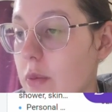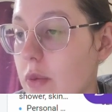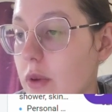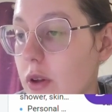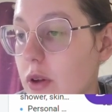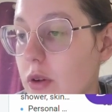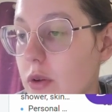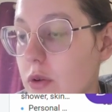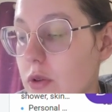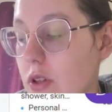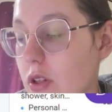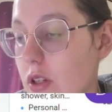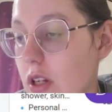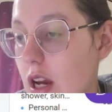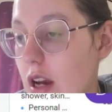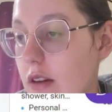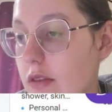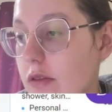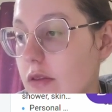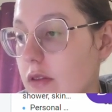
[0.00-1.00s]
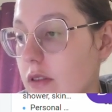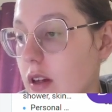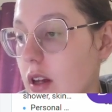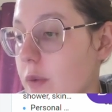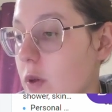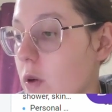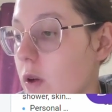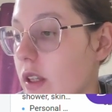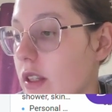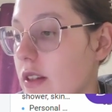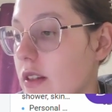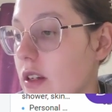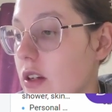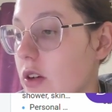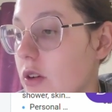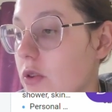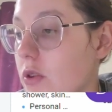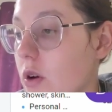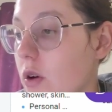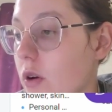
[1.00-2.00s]
blue stuff. You can see your
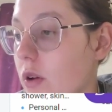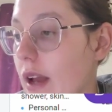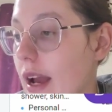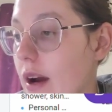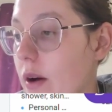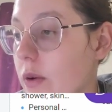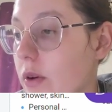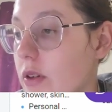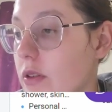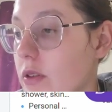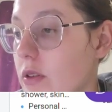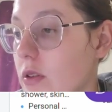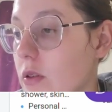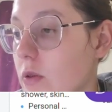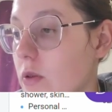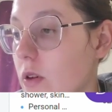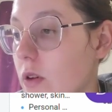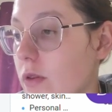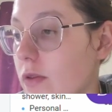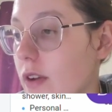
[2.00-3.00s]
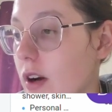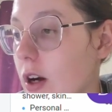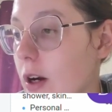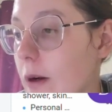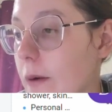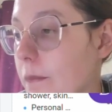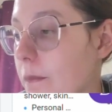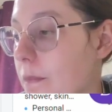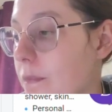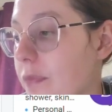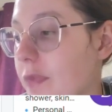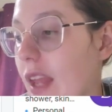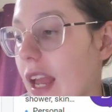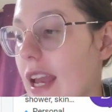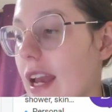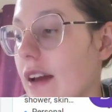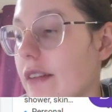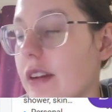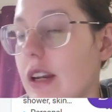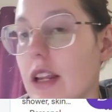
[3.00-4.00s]
total hours. So far I
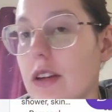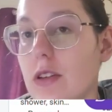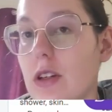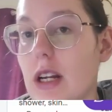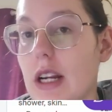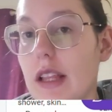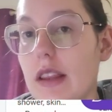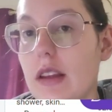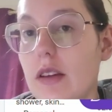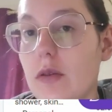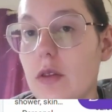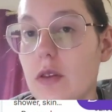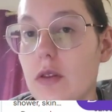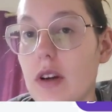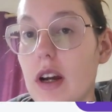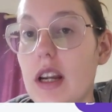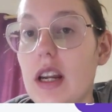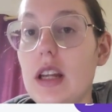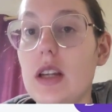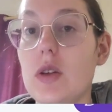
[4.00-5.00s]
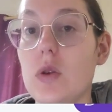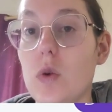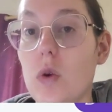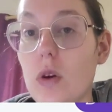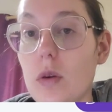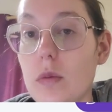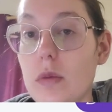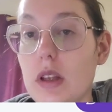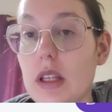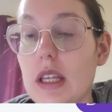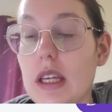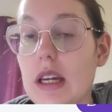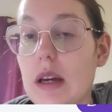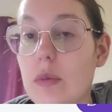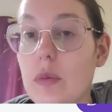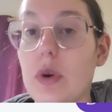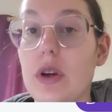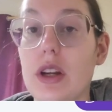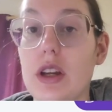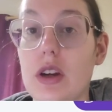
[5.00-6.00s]
haven't entered anything for Friday. Normally I'm
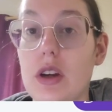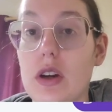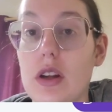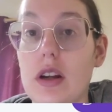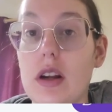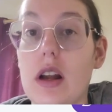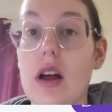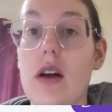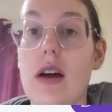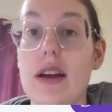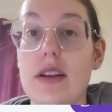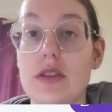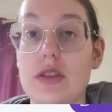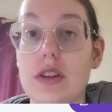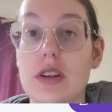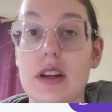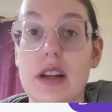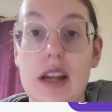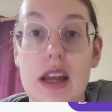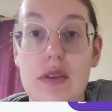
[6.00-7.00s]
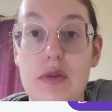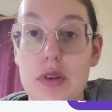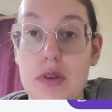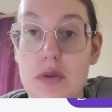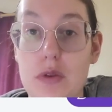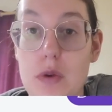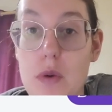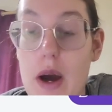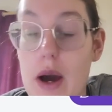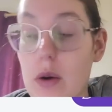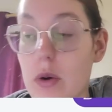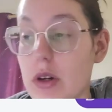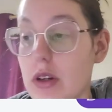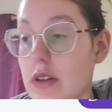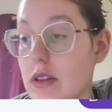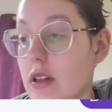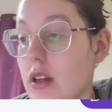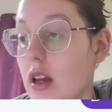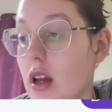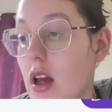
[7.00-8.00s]
pretty good and I'll enter it every few
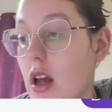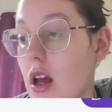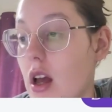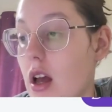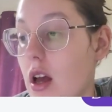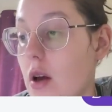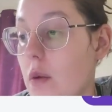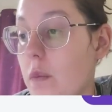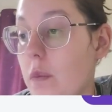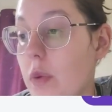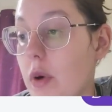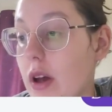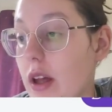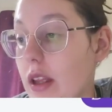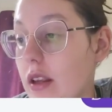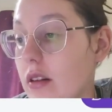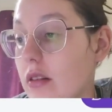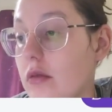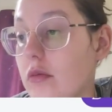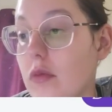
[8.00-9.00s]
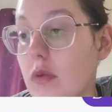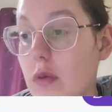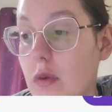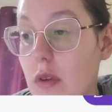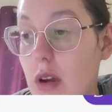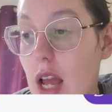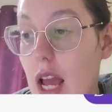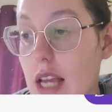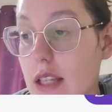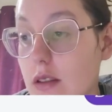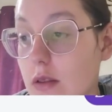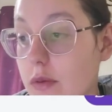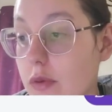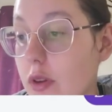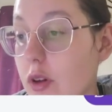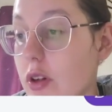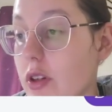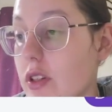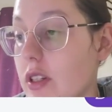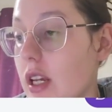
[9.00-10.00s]
hours. But as of
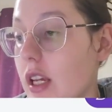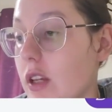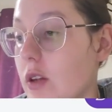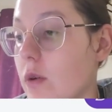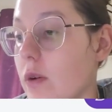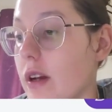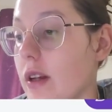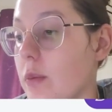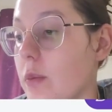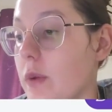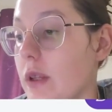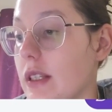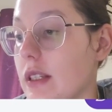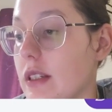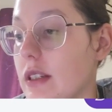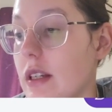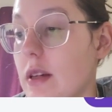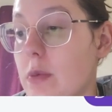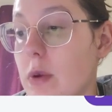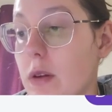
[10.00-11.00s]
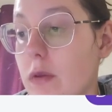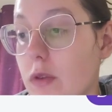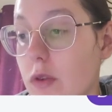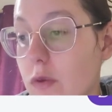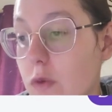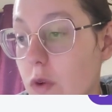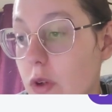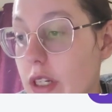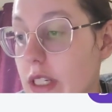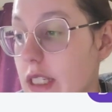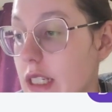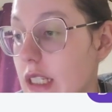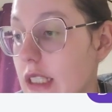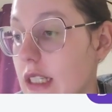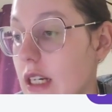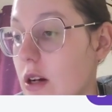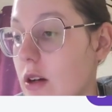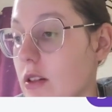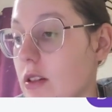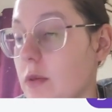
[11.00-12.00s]
Thursday, you know, I had been sleeping for 46
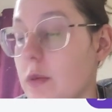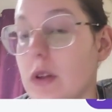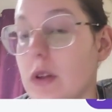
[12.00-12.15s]
hours.